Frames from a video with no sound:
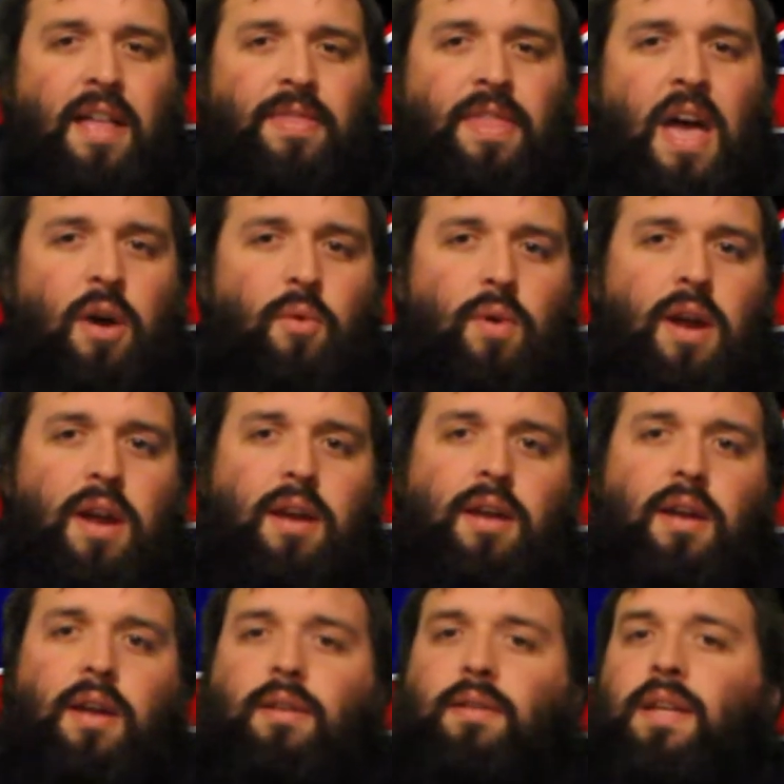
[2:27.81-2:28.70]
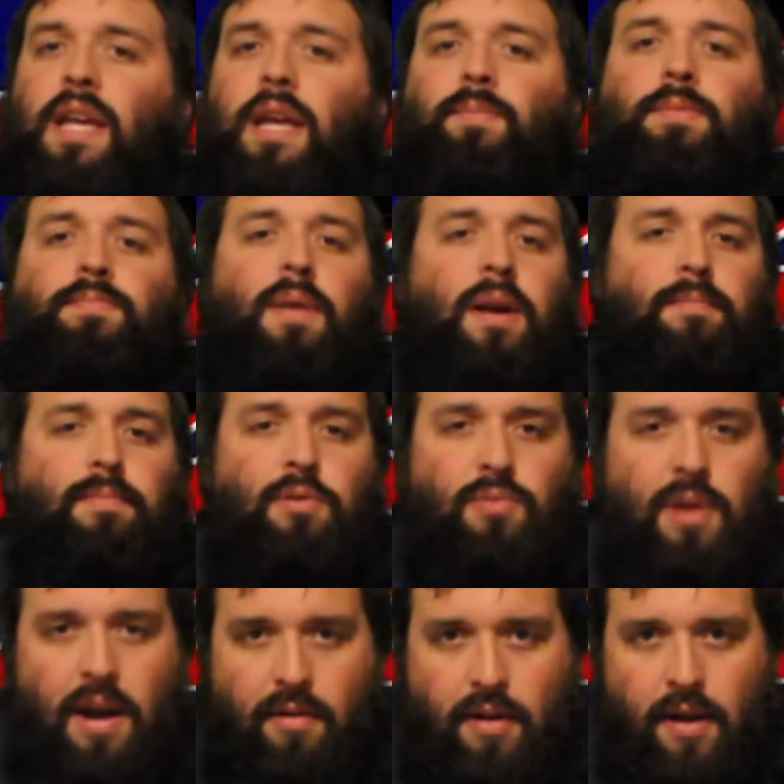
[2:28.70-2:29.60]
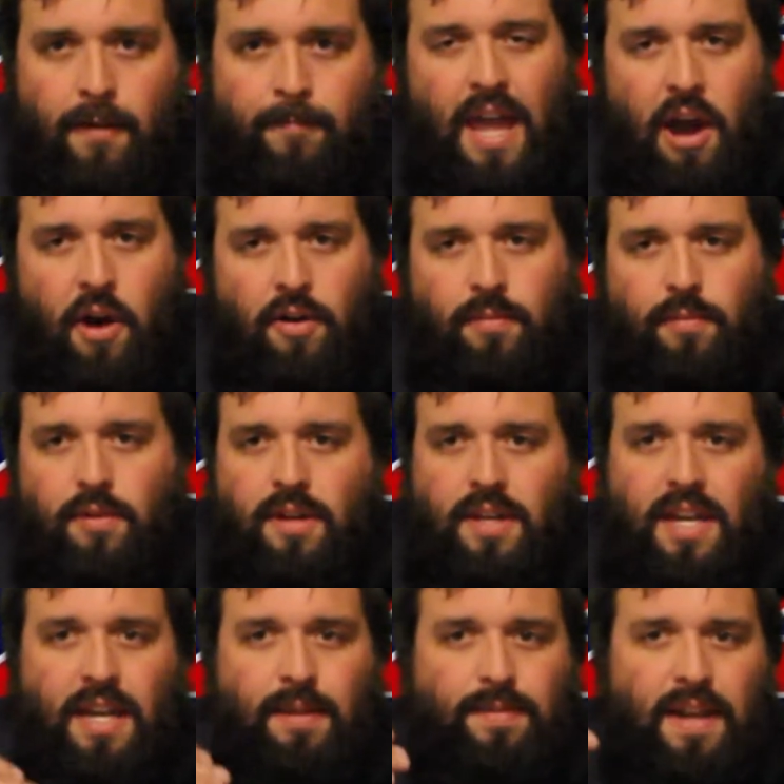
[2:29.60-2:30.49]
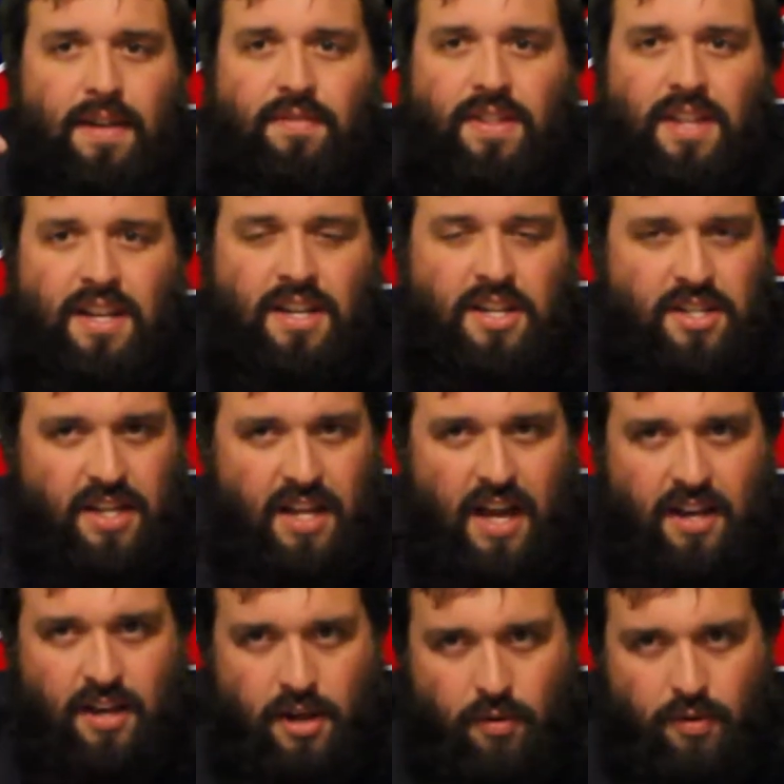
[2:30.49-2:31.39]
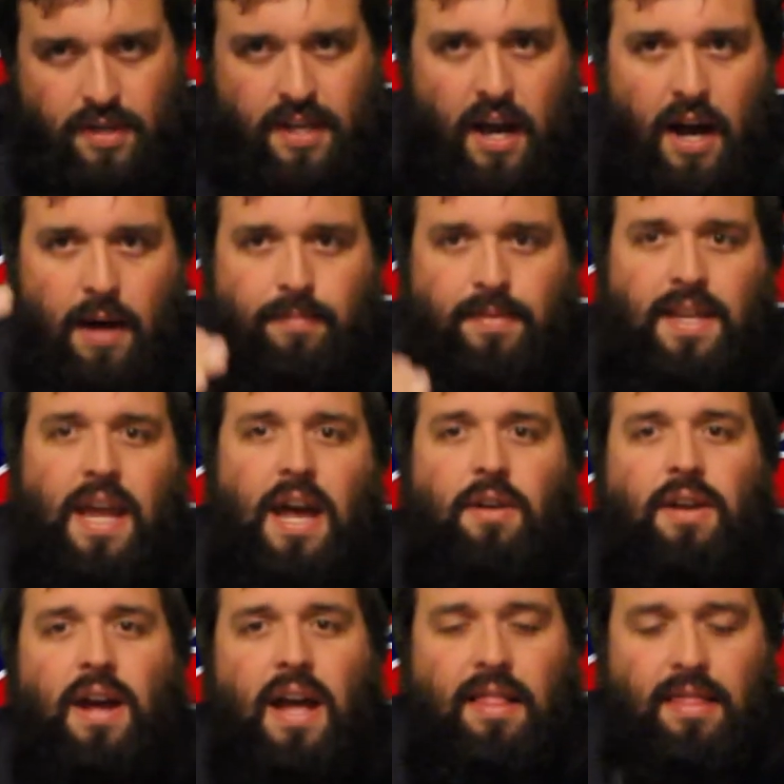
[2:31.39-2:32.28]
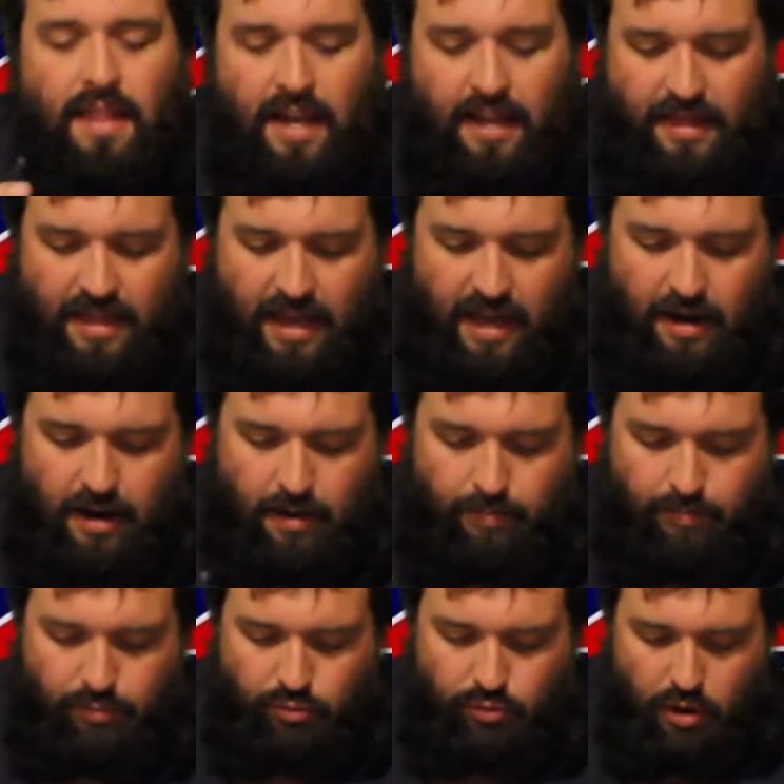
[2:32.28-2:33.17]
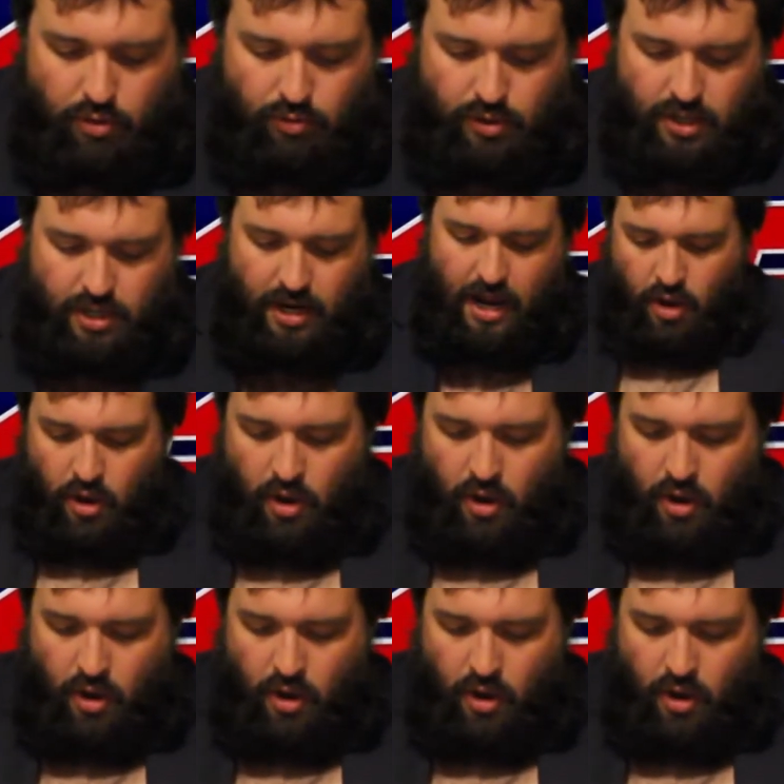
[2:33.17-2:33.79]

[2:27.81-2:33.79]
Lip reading: That way it keeps Mike Pereira accountable. It keeps everything just kind of going top down. I like that approach.